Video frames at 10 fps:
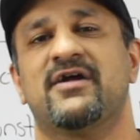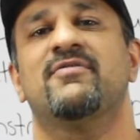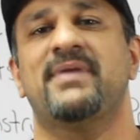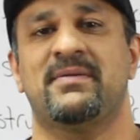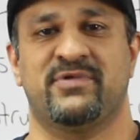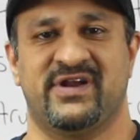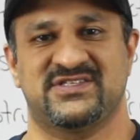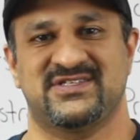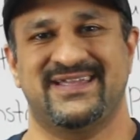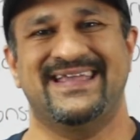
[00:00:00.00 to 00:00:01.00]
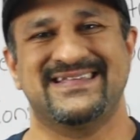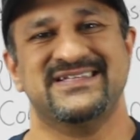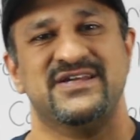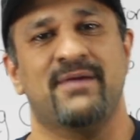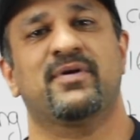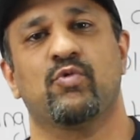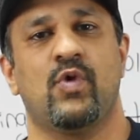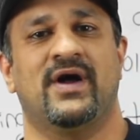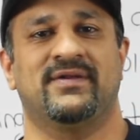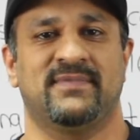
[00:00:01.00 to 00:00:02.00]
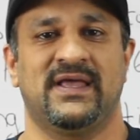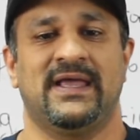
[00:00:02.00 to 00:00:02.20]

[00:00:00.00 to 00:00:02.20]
Arab Emirates is number 1.